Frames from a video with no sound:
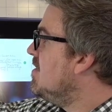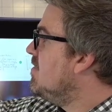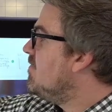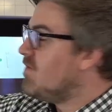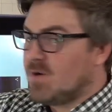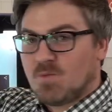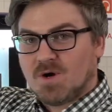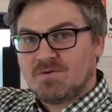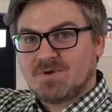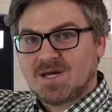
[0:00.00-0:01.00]
find
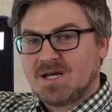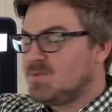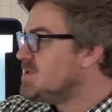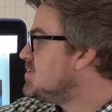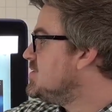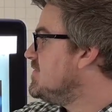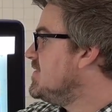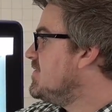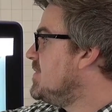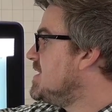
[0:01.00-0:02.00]
one reliable source of
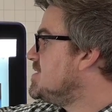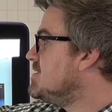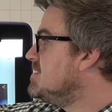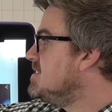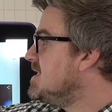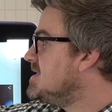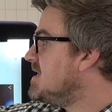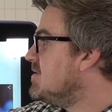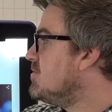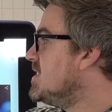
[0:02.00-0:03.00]
information, they
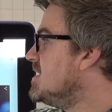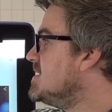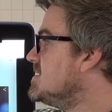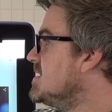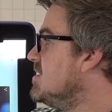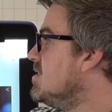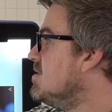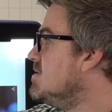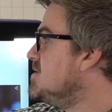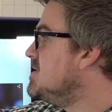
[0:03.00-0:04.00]
set realistic
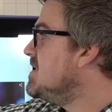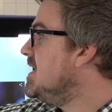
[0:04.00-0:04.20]
goals, they